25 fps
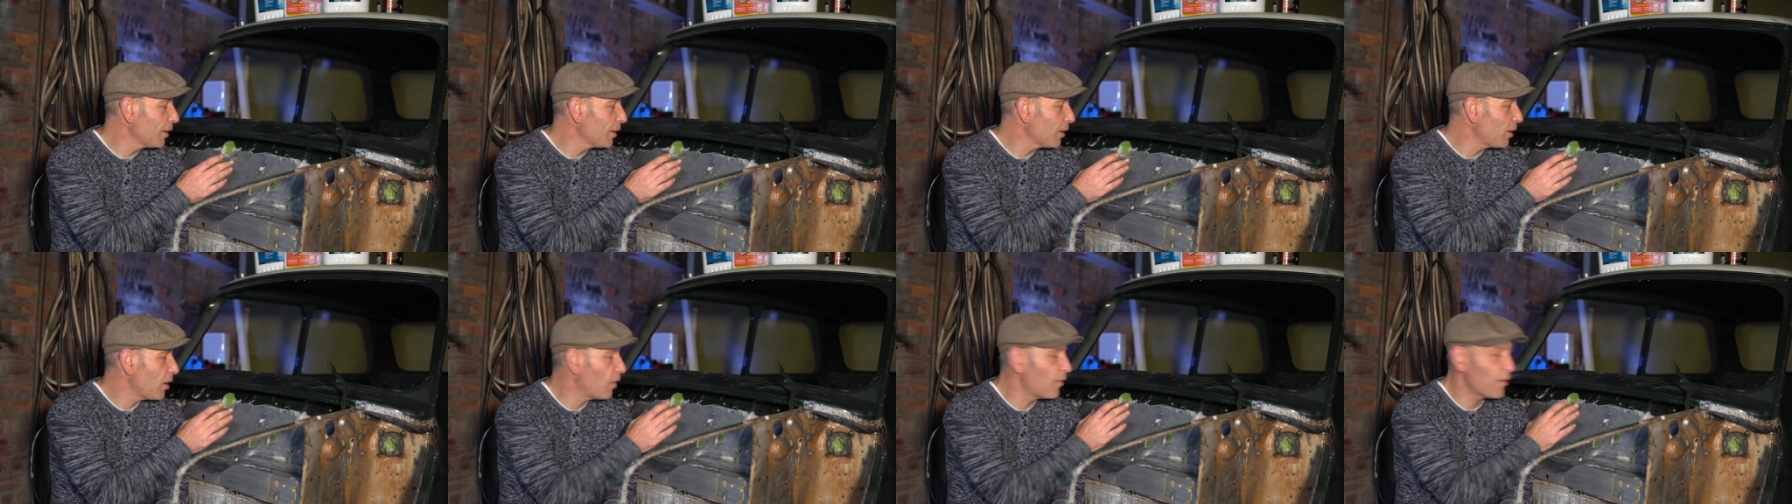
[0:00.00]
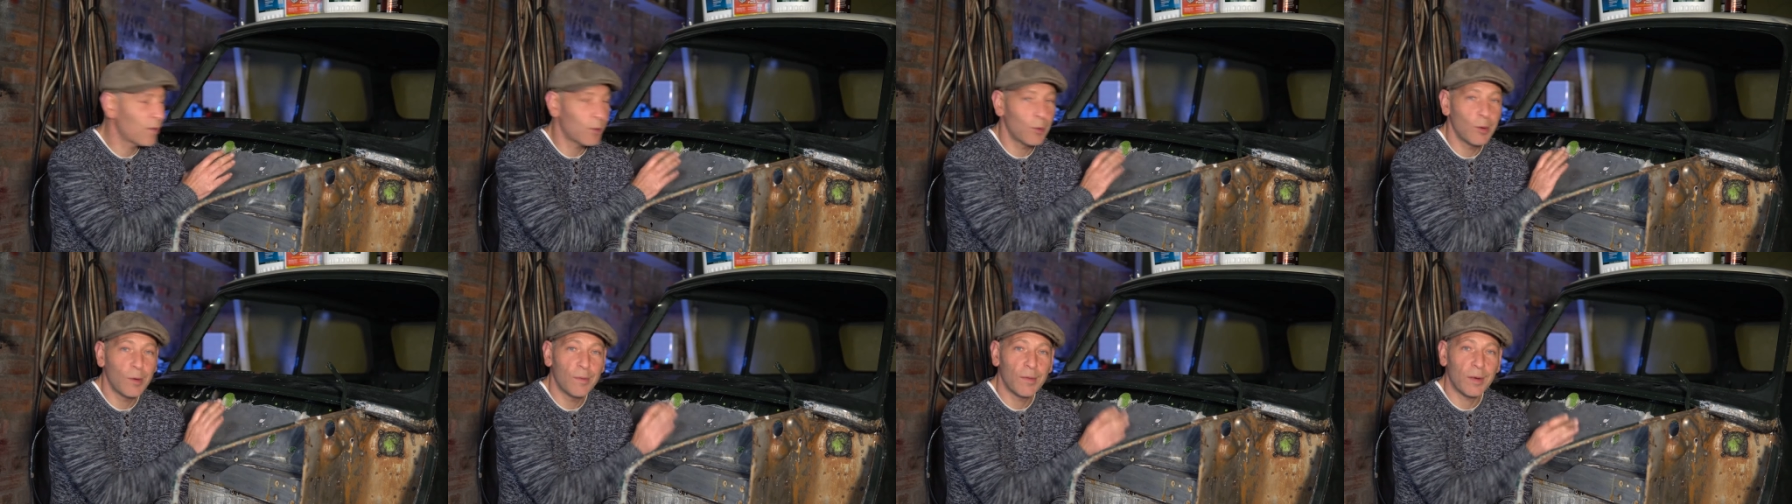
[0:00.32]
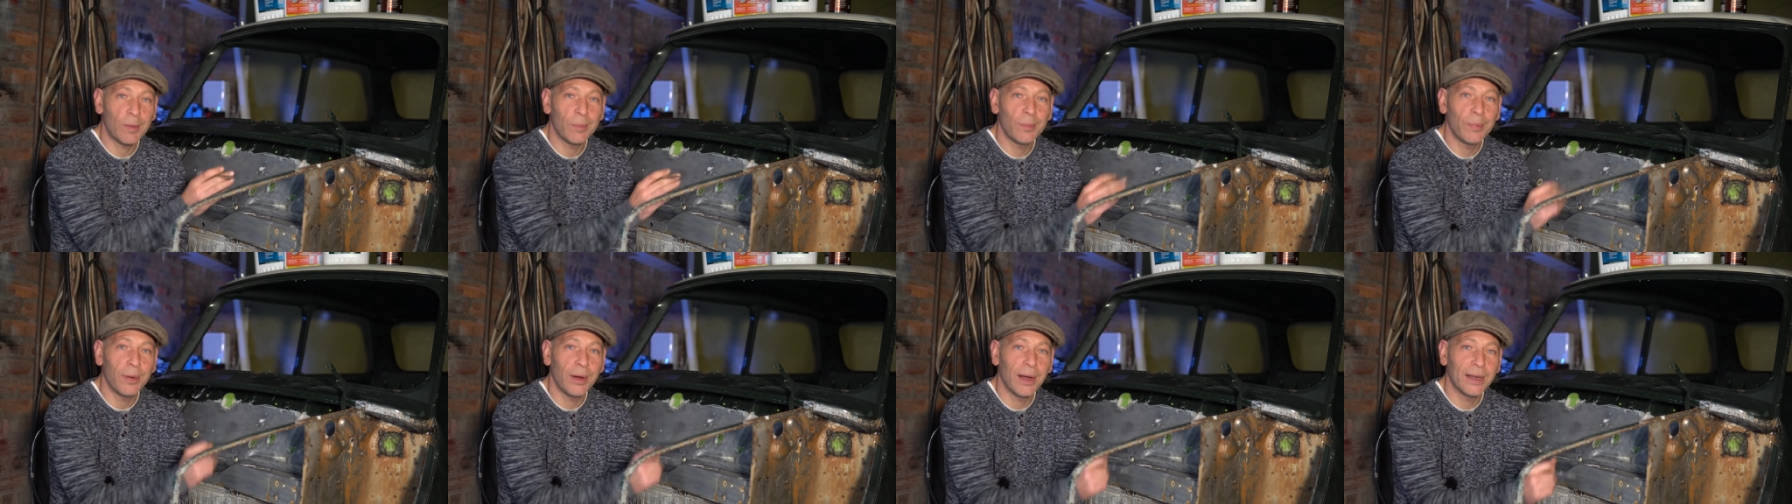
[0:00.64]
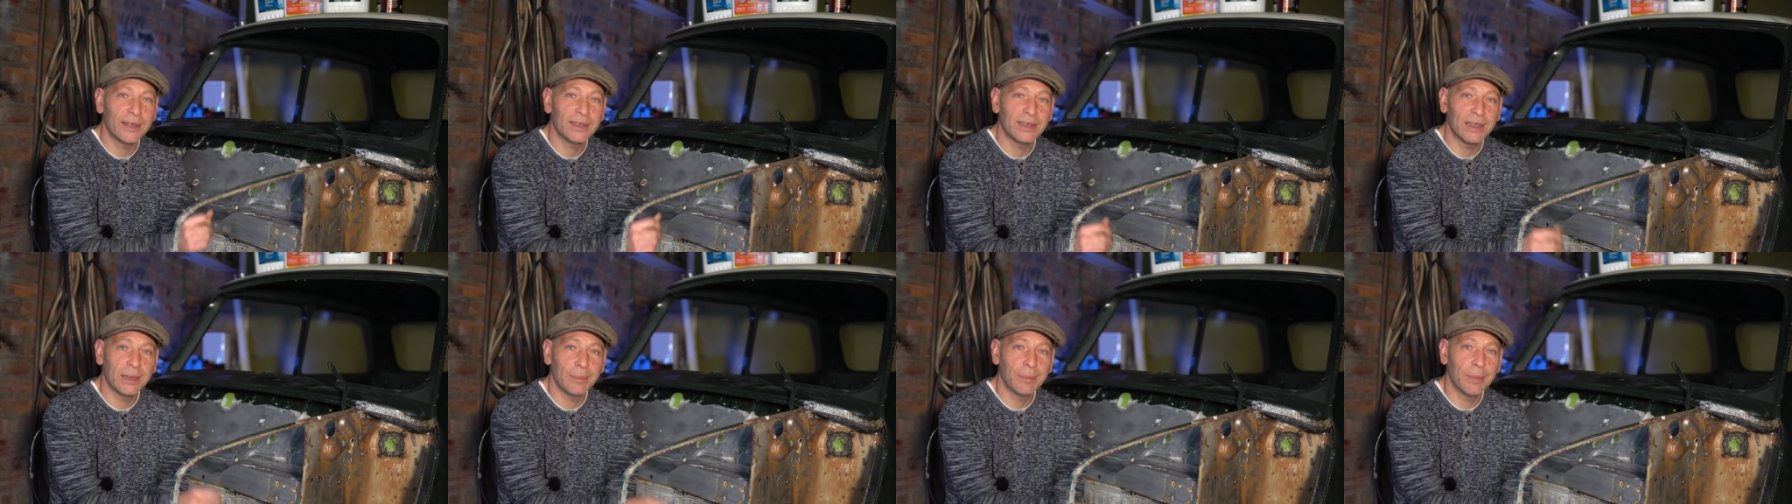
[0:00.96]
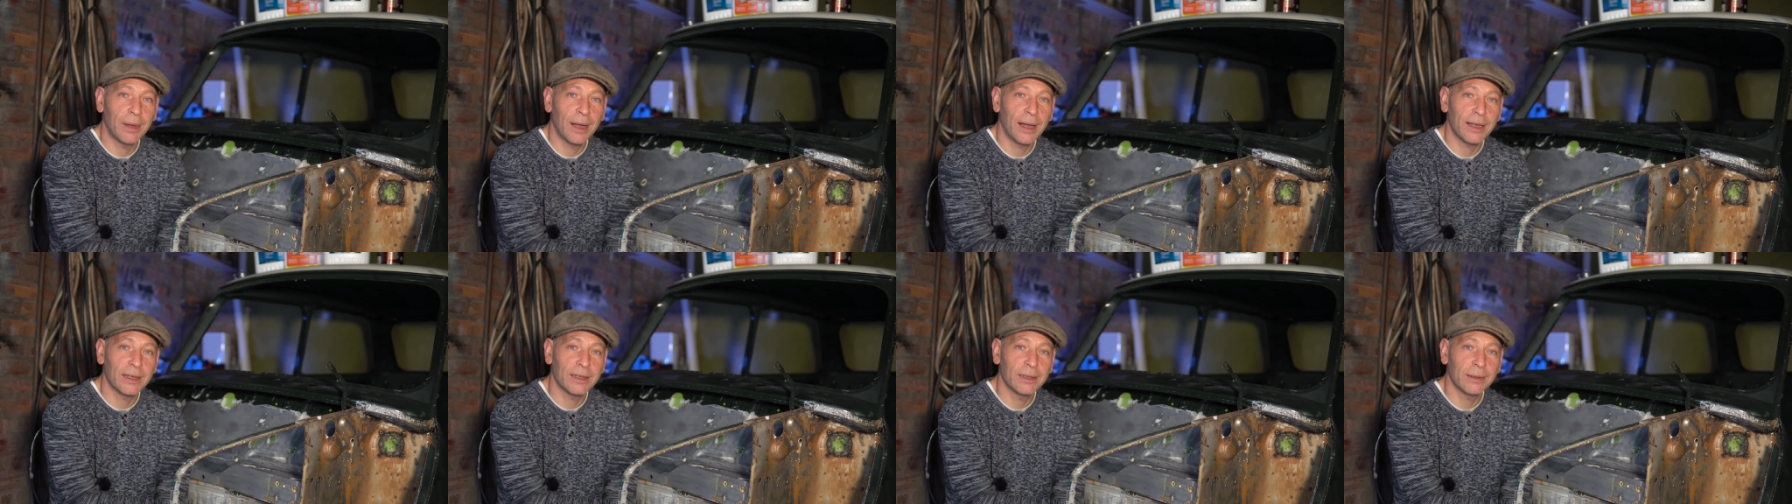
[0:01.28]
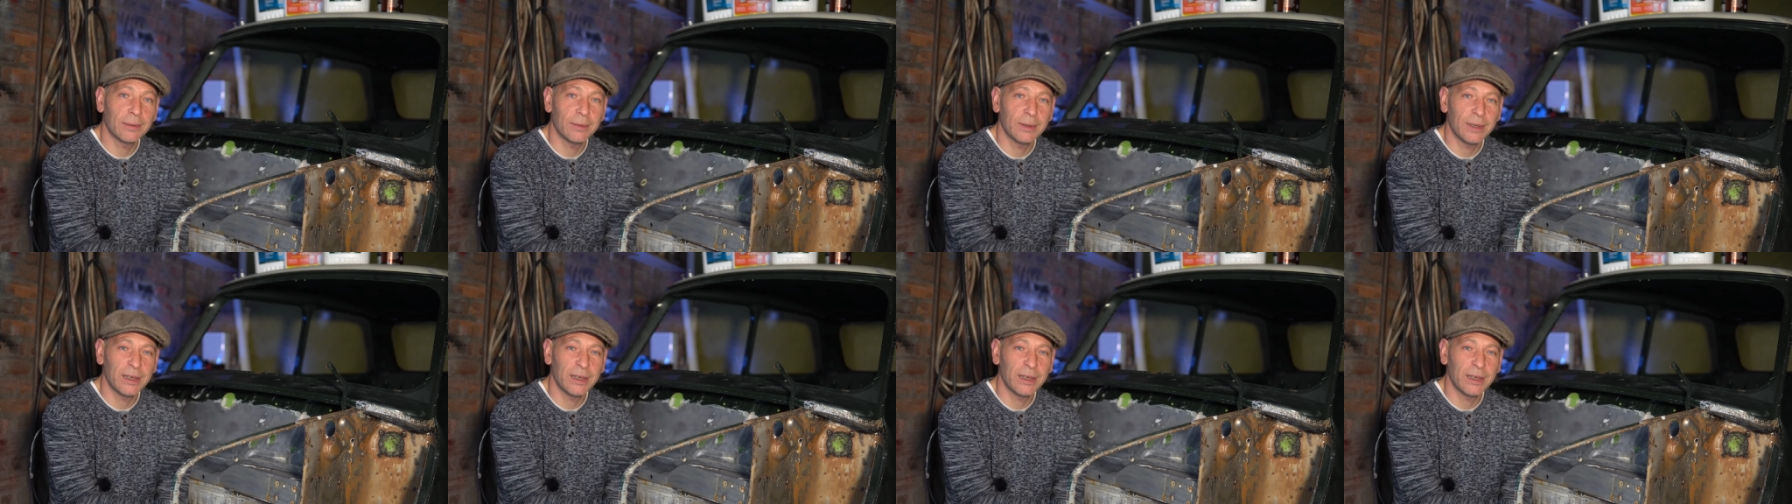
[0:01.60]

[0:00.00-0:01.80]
Cover it over in plastic bags.